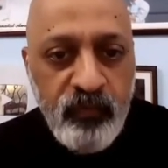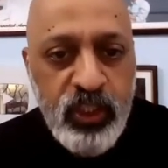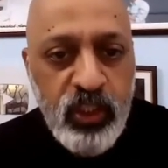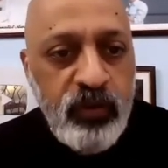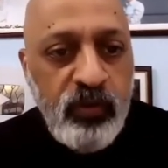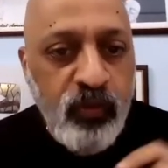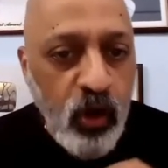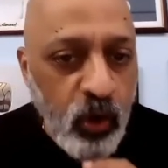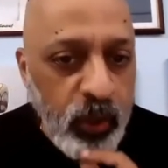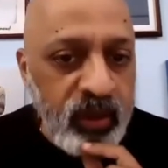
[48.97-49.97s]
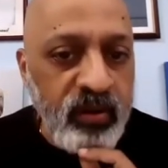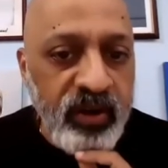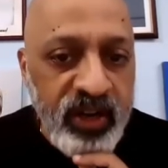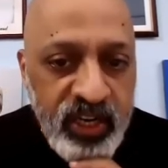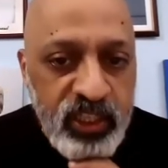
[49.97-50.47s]
Which of the following
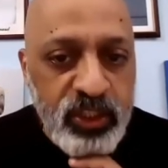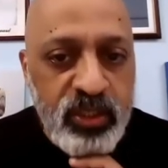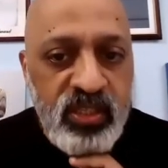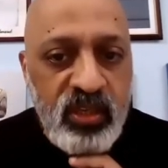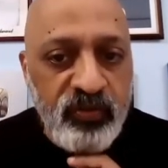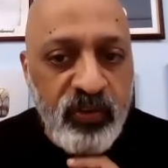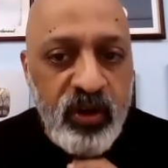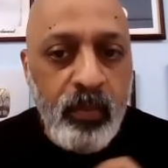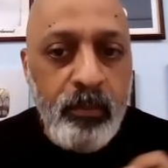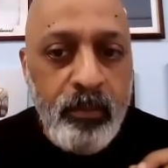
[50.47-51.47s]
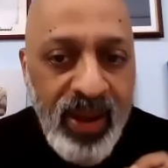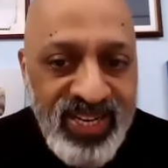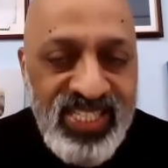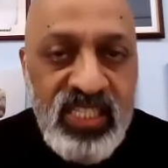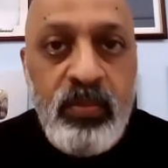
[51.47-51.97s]
radiations suffer
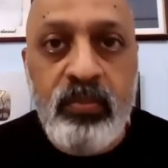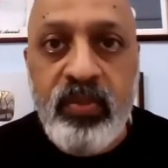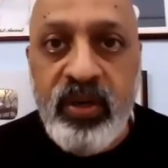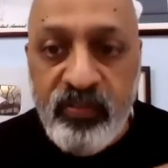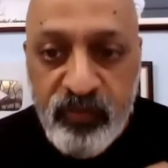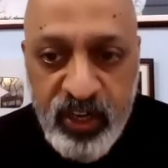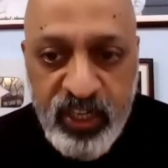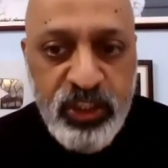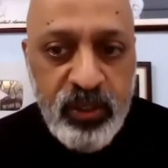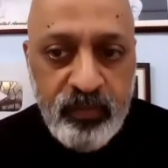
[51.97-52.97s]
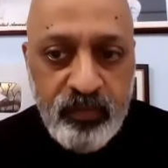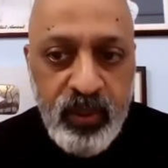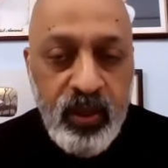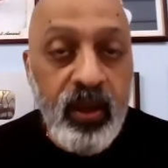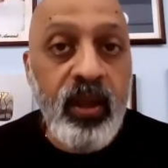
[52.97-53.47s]
maximum deflection
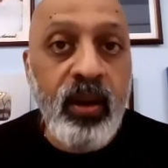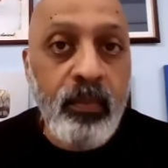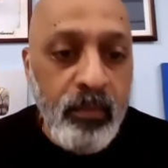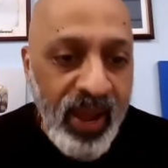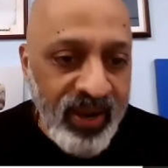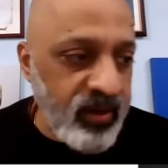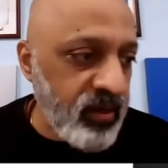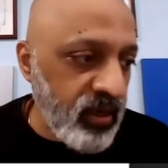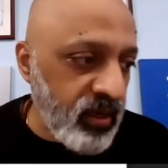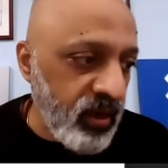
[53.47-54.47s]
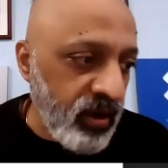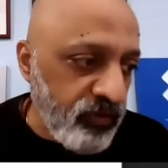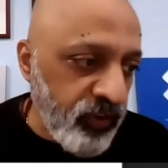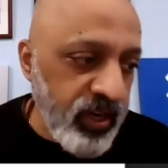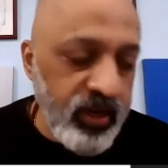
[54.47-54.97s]
in a magnetic
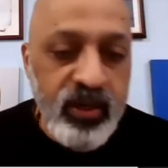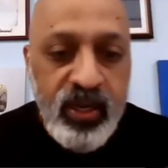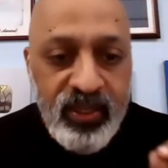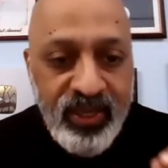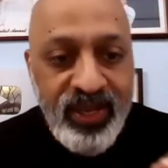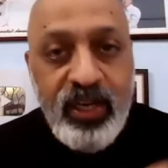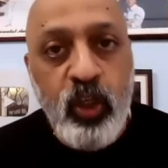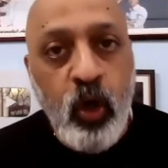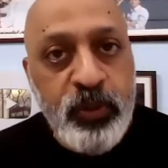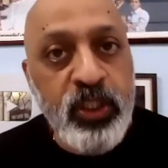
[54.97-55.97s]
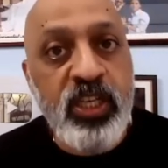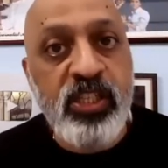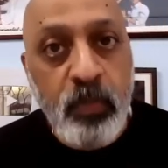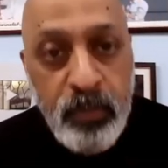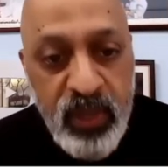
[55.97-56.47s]
field? The correct option
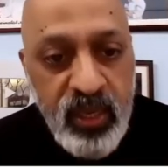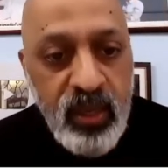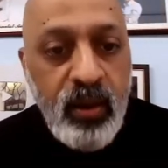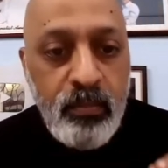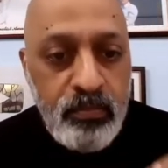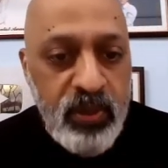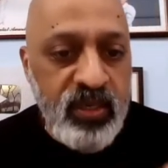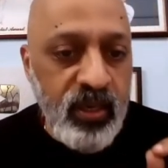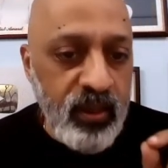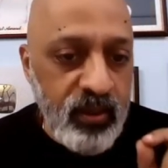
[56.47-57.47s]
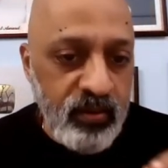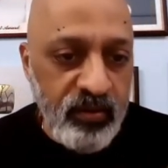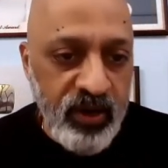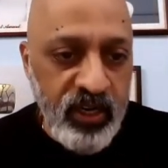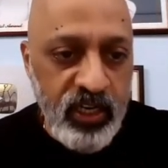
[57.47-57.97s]
is B, beta
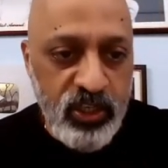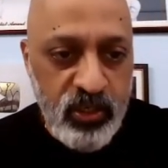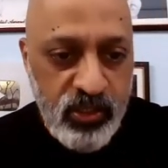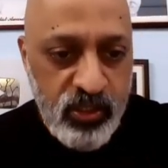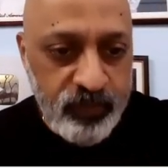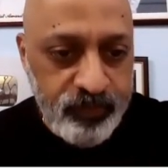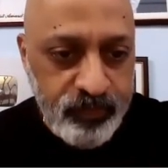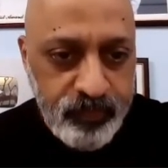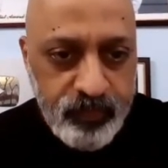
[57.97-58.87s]
radiations.